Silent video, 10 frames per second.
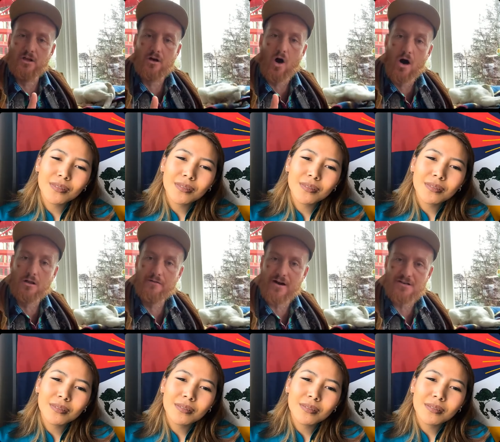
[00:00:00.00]
Speaker 1: look,
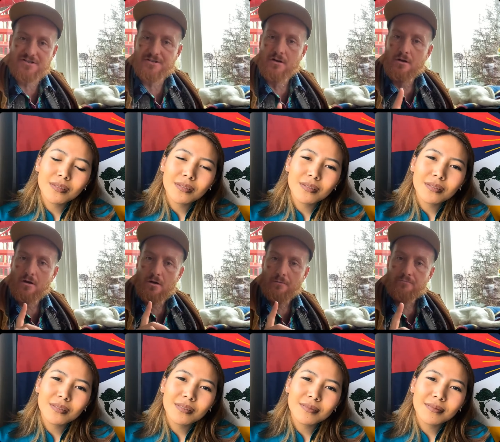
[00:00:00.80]
all of us,
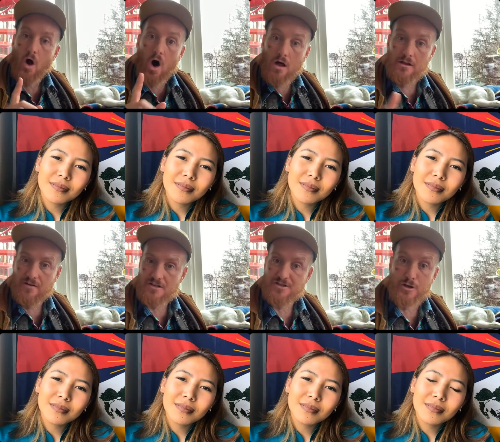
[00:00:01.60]

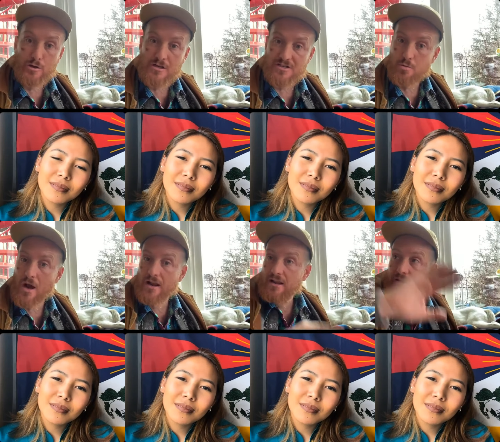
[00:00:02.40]
you just
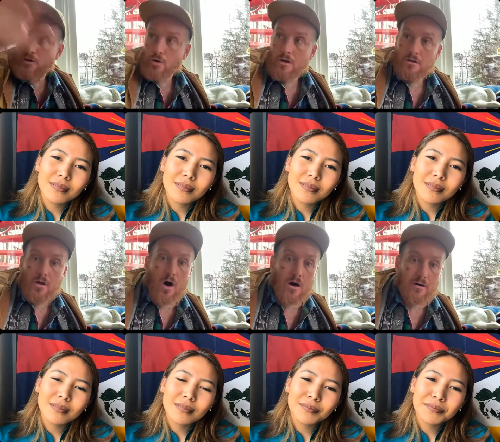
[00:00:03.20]
went into a
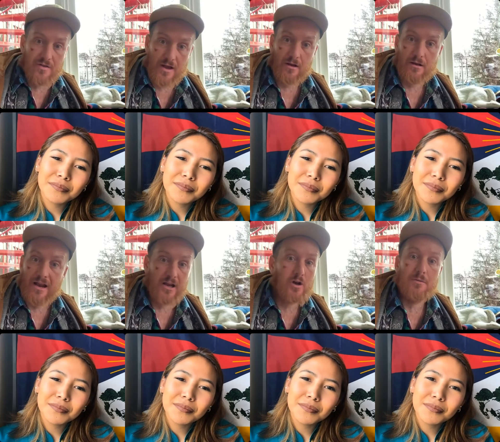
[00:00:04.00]
long thing
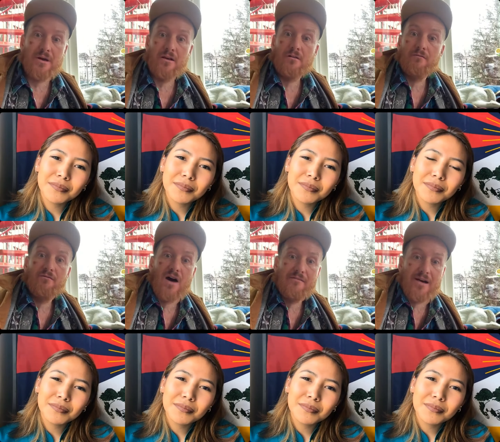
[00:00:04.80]
and it could have been
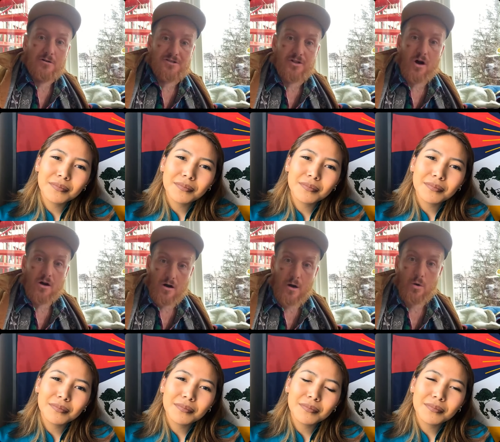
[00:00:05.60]
5 hours
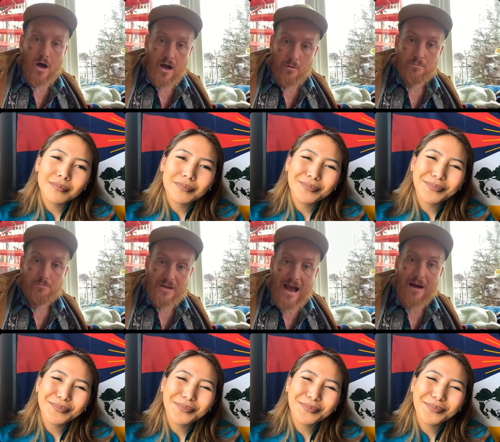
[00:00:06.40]
longer. I would
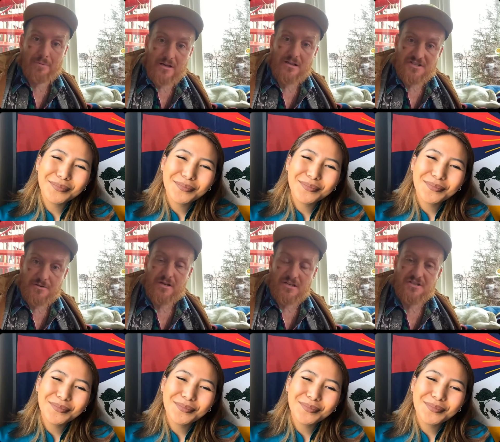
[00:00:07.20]
be happy to
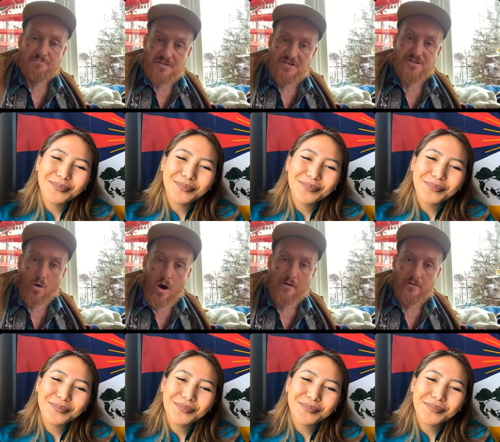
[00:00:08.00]
listen because it's been
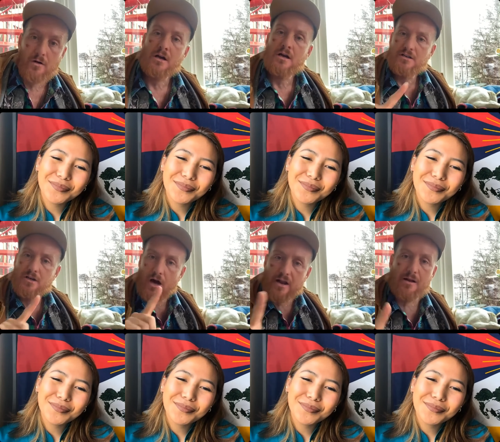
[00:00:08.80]
so awful
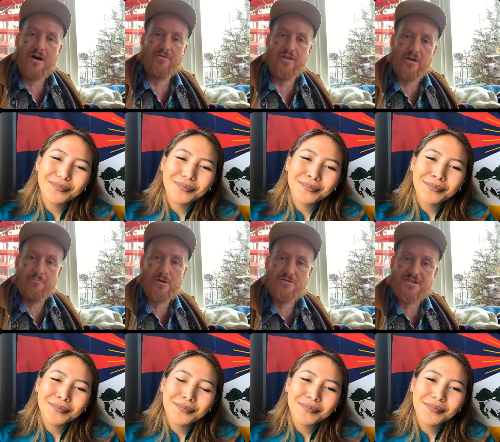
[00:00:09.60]
talking about the
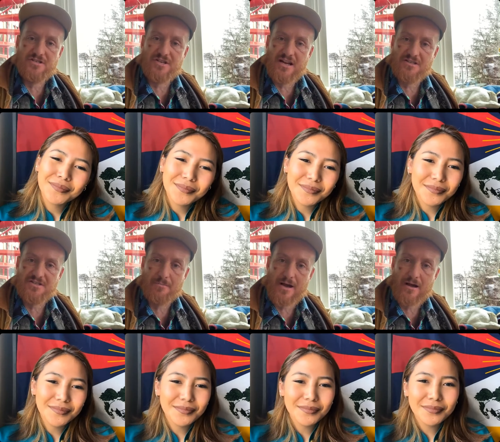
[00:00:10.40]
abuses
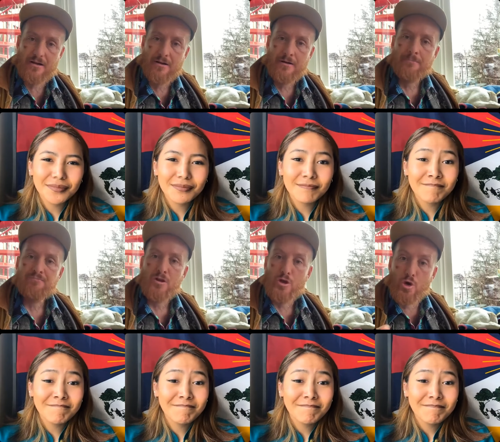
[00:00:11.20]
against Tibet.
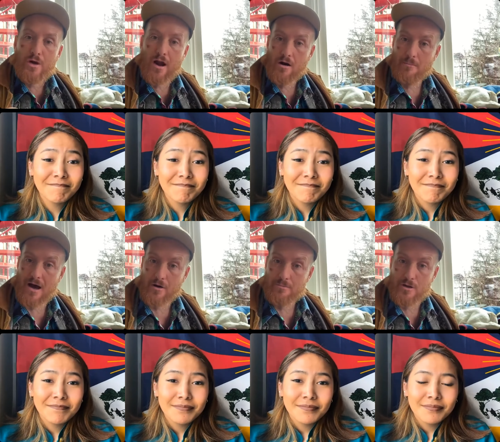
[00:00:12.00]
You care
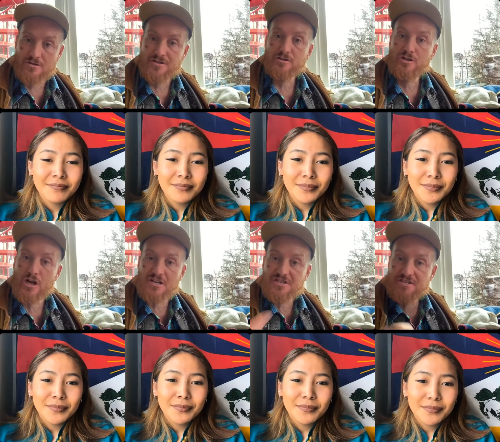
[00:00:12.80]
about abuse
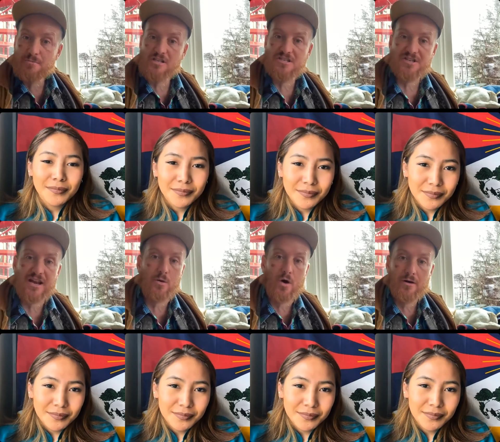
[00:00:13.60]
just as much as
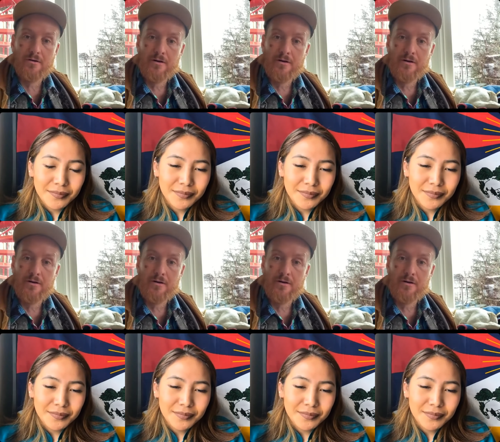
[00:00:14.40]
anyone.